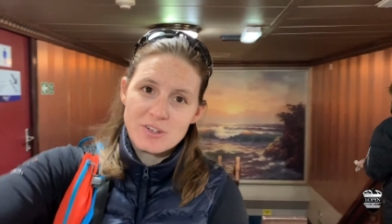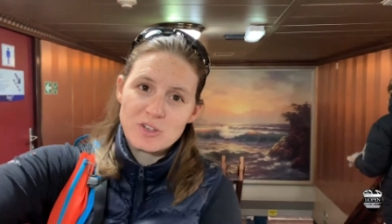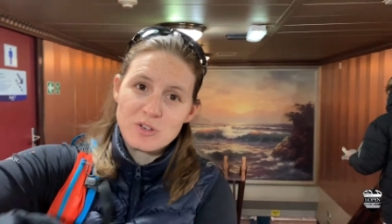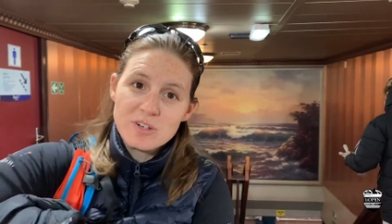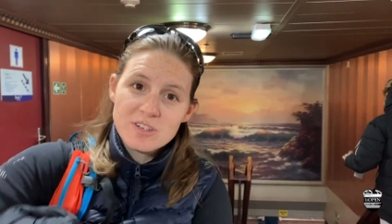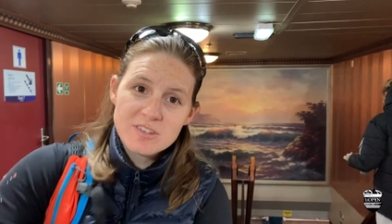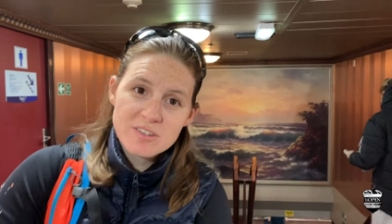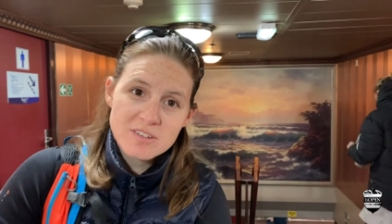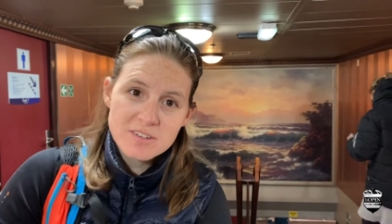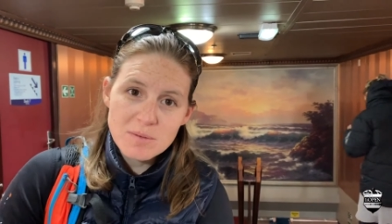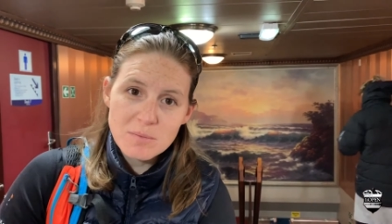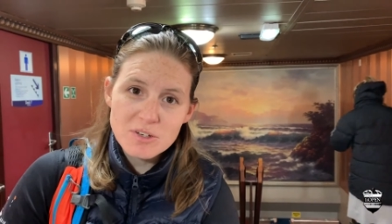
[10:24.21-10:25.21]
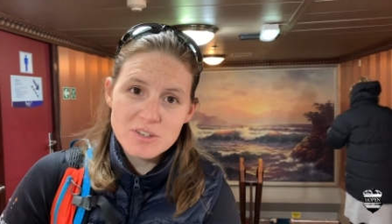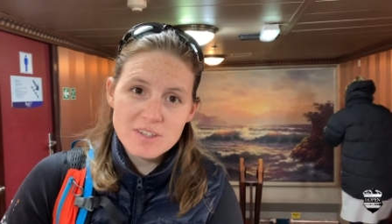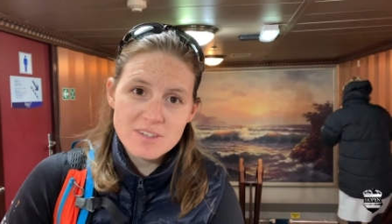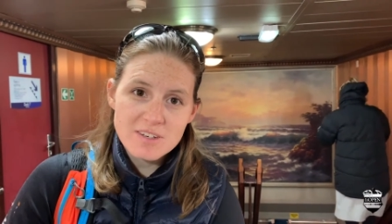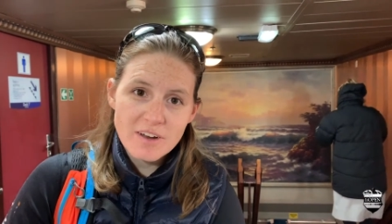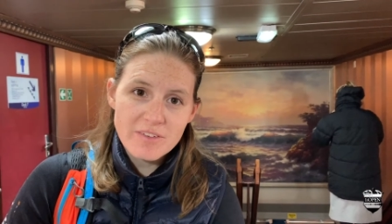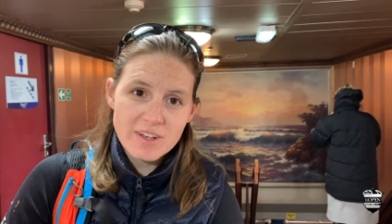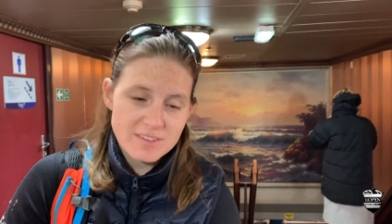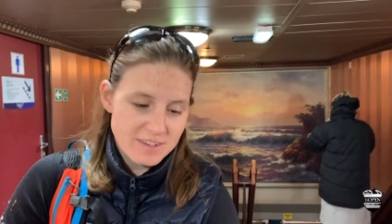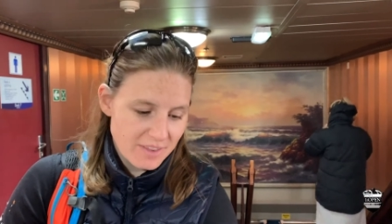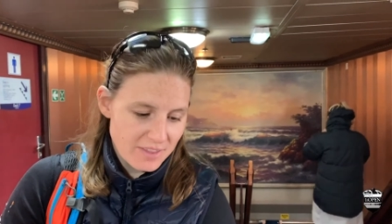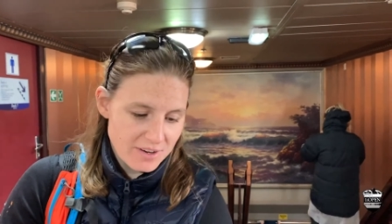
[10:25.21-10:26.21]
tourists that most of this stuff gets
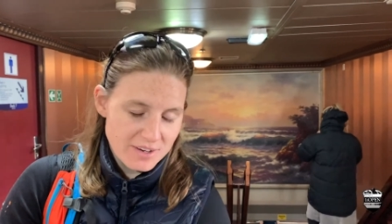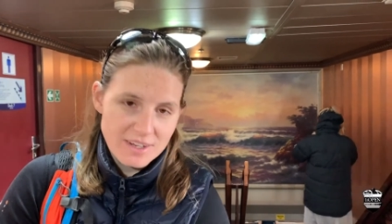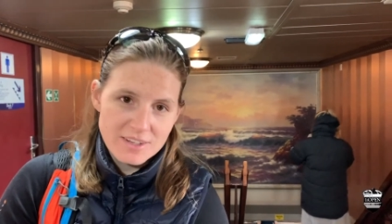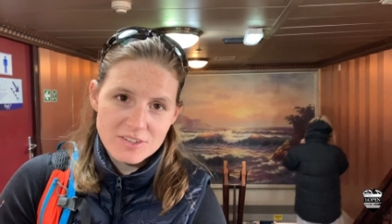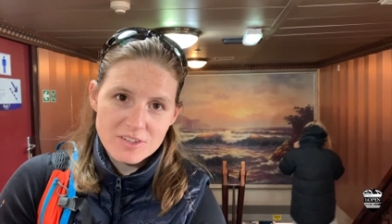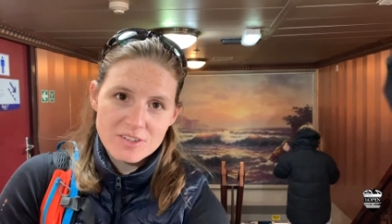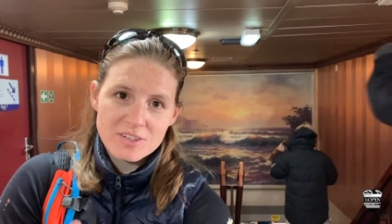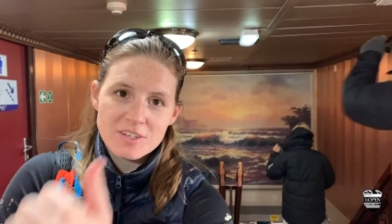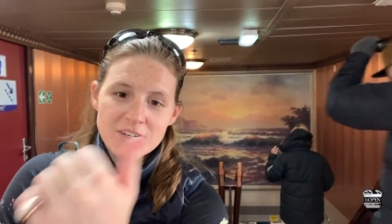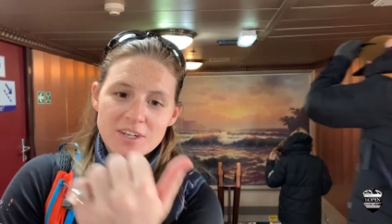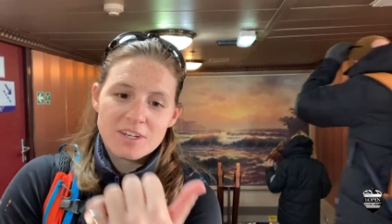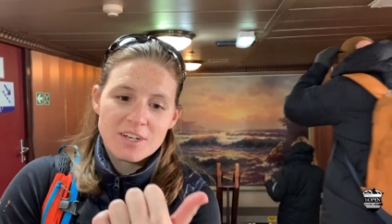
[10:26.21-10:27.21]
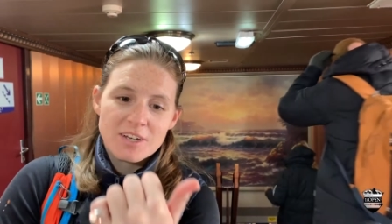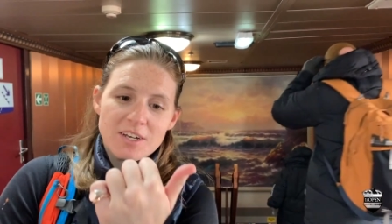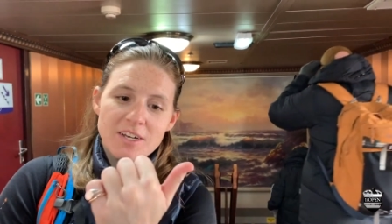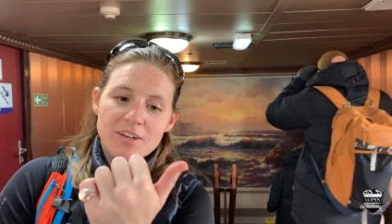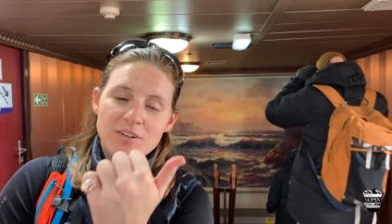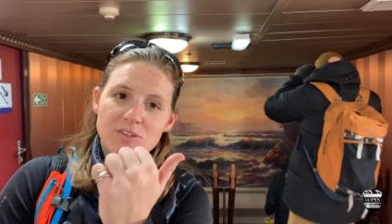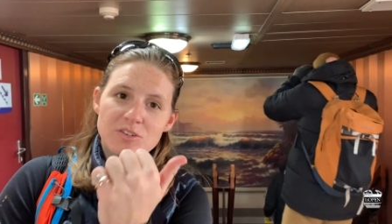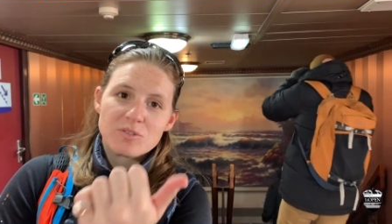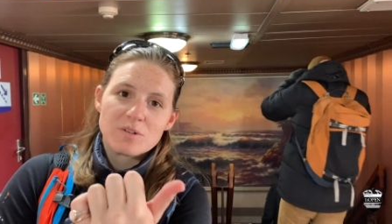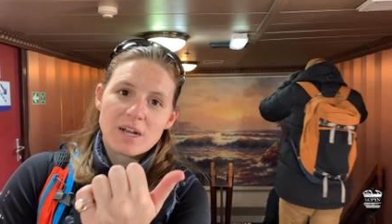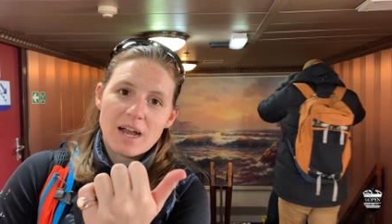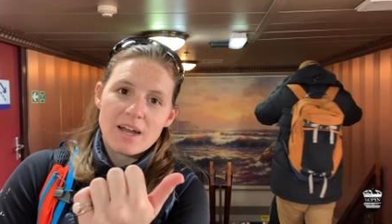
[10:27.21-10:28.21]
down there, it's
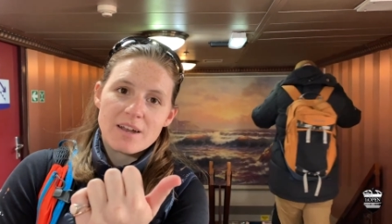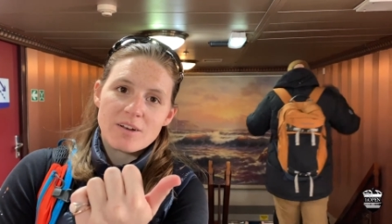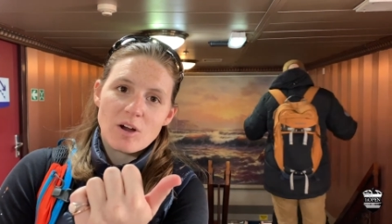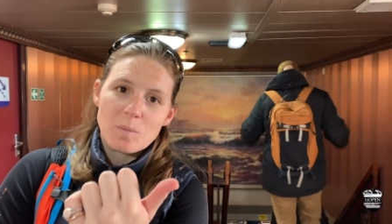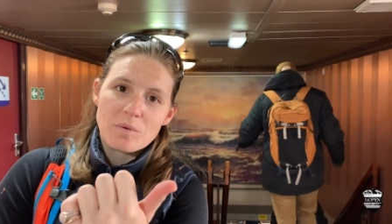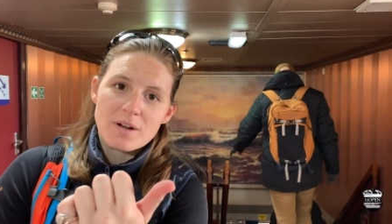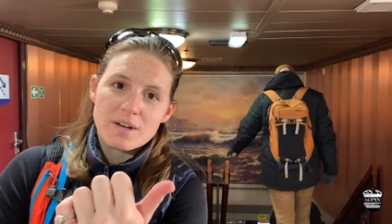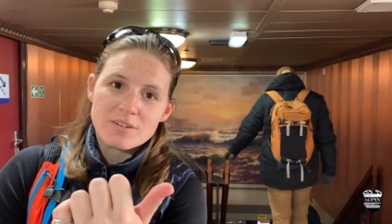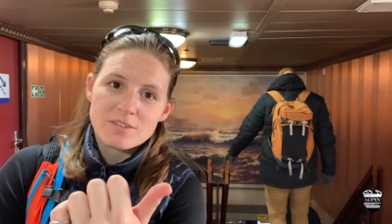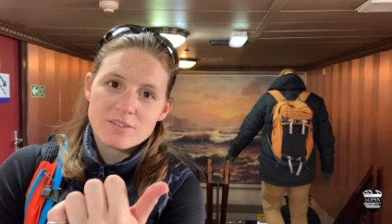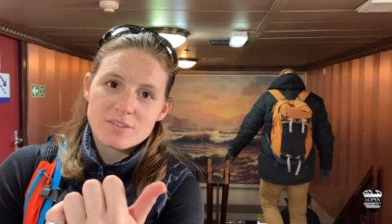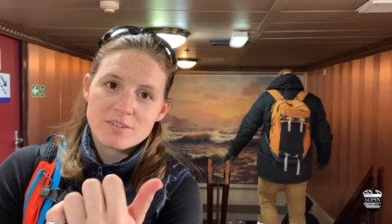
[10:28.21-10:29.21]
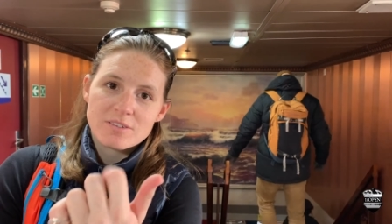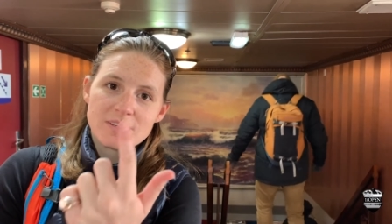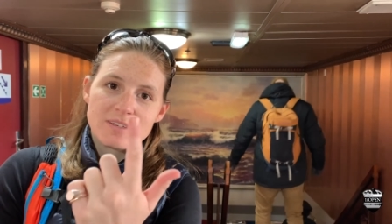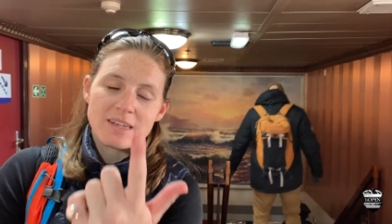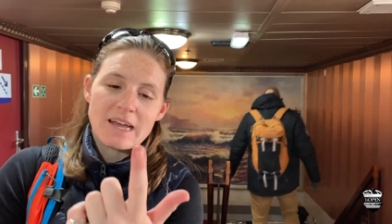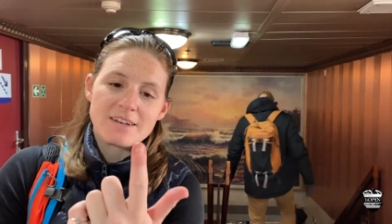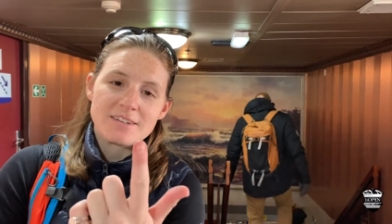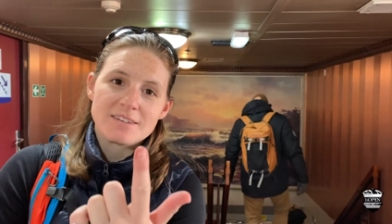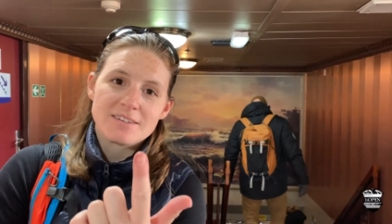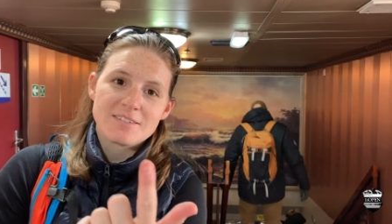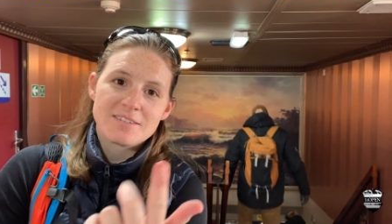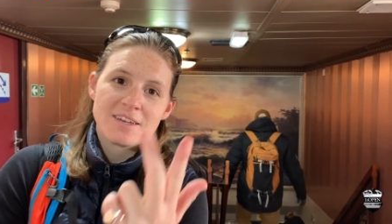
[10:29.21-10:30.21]
tour guide operators,
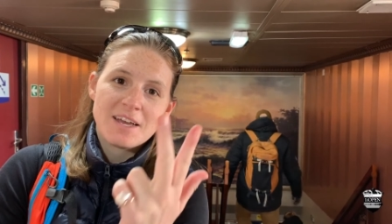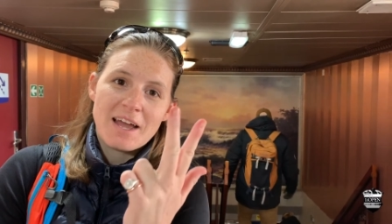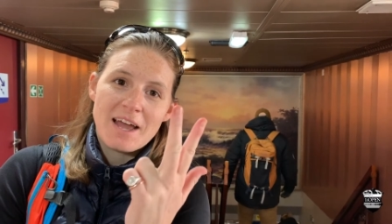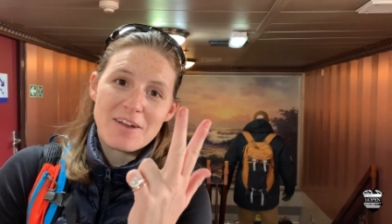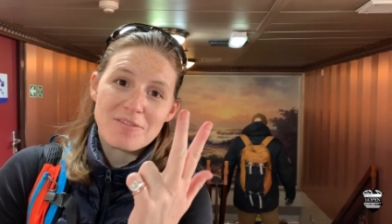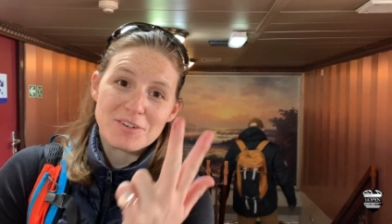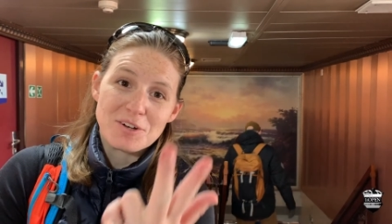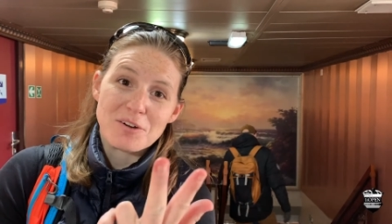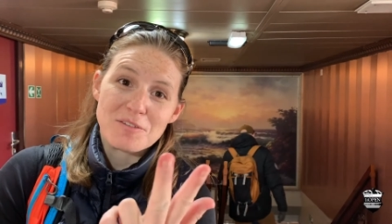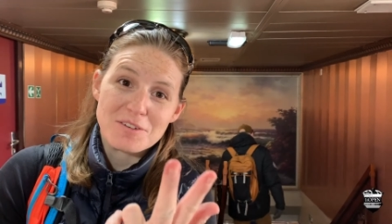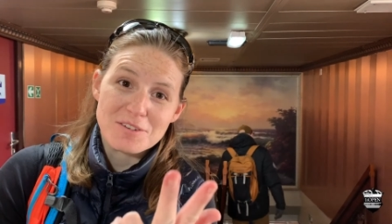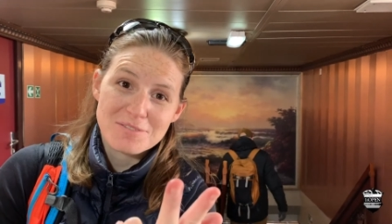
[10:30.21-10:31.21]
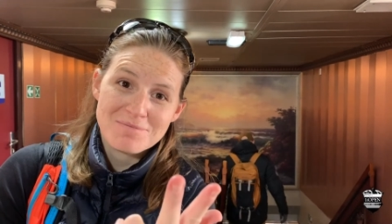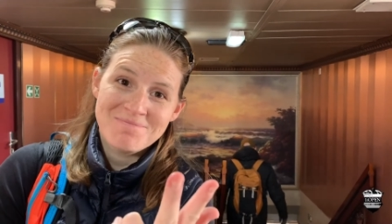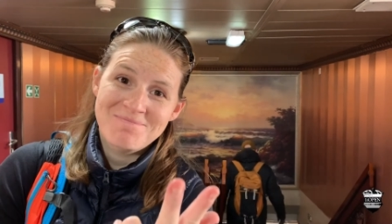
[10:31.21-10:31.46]
scientists, and photographers.